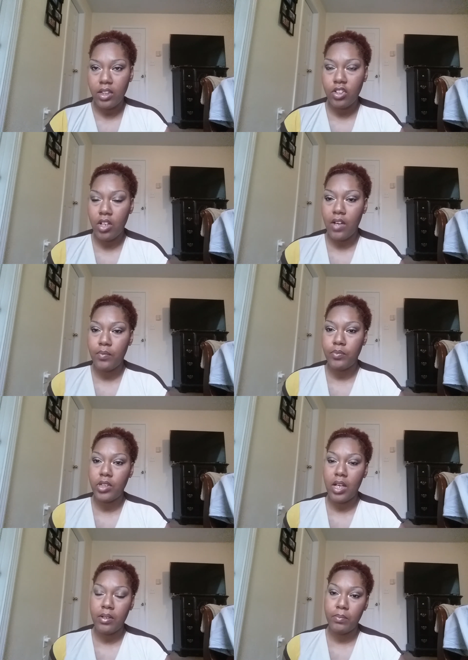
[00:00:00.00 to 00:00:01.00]
I've
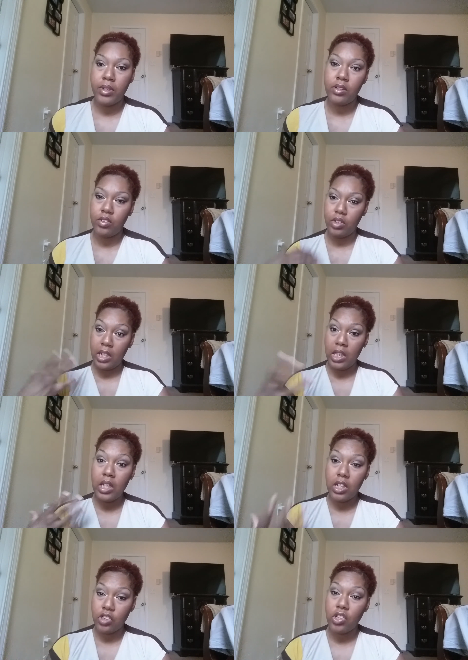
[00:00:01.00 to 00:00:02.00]
been
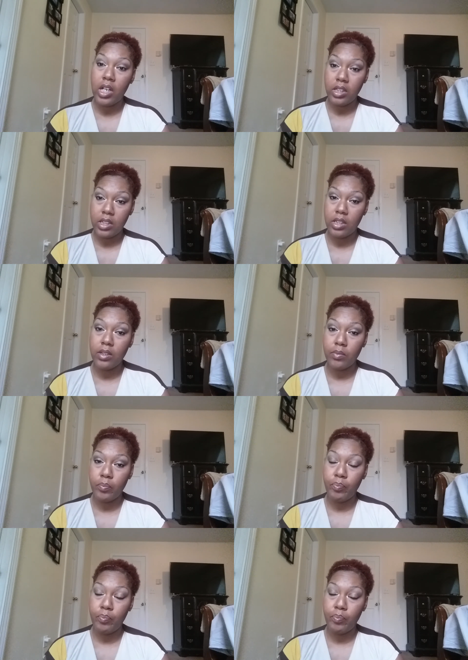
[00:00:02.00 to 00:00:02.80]
eating trying to